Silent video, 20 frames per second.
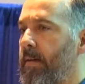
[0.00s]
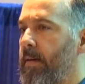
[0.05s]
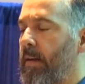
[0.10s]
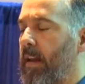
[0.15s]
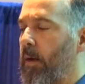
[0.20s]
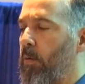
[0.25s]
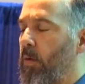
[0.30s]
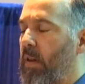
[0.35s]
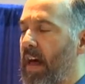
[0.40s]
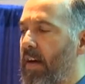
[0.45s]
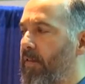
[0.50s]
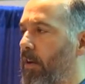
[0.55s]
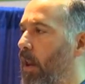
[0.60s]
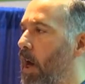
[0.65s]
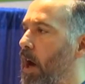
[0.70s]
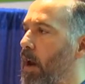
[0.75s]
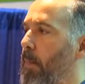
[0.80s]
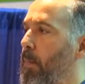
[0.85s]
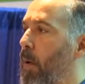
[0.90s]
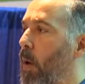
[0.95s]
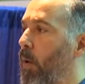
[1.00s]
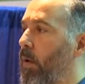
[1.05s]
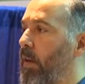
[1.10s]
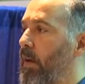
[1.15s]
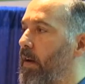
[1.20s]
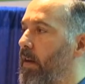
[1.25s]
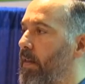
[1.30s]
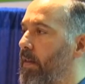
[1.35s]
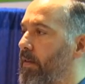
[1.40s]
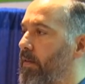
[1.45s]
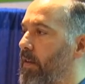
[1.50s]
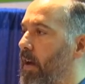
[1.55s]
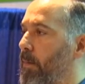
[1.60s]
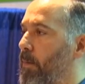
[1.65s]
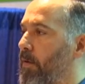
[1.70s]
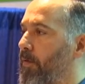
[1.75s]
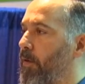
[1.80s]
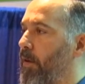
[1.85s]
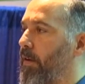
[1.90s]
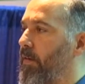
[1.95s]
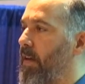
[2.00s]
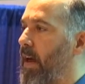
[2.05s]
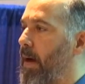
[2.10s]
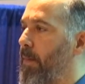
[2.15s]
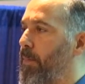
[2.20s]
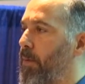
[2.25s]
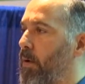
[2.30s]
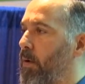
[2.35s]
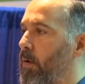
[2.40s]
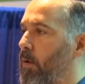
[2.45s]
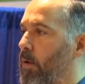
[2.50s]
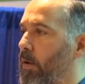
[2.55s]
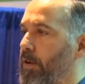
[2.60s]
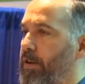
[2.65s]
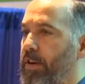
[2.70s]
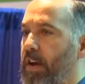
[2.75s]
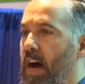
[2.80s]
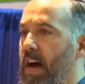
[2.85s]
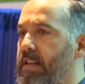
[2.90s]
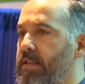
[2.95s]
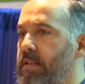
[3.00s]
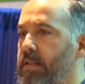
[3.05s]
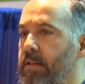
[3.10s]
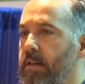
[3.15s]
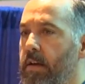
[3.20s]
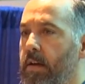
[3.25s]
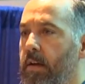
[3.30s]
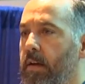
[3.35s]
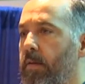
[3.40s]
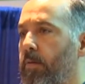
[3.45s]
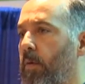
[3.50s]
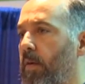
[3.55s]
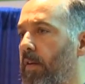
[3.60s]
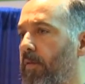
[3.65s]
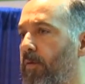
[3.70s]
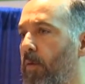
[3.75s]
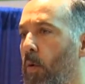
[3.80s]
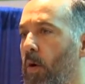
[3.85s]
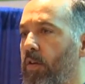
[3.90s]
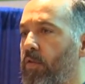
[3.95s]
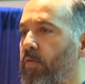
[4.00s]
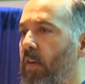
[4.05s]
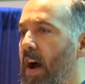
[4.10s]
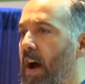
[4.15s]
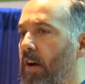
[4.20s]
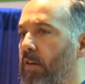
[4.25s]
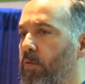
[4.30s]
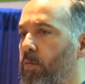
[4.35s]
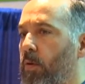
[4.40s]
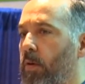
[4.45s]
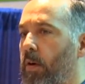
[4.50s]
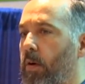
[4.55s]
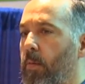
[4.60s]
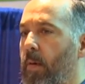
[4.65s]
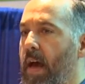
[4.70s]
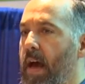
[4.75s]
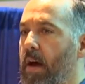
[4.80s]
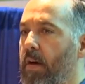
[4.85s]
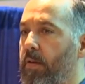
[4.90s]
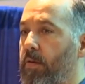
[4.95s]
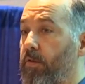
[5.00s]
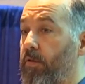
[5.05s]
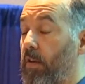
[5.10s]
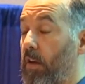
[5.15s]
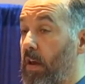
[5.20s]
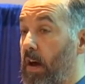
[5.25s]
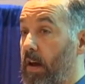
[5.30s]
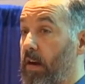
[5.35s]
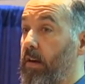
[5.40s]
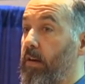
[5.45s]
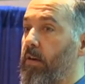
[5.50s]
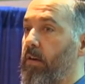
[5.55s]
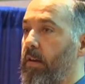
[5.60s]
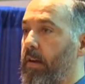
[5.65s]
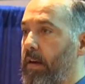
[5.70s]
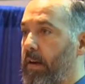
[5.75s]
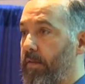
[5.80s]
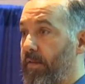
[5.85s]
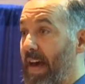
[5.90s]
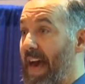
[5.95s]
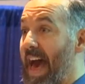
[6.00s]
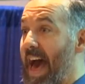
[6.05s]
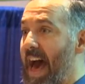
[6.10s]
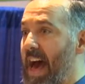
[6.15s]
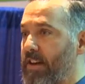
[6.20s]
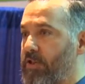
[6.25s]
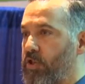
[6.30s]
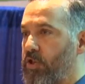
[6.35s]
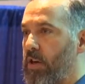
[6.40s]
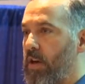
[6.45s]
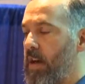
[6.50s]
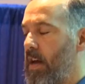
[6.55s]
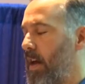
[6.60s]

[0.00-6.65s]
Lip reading: Like, we'll have a lot of pollen in the summer, for example, or dust. When the forest fires were around, there's a lot, literally, of ash.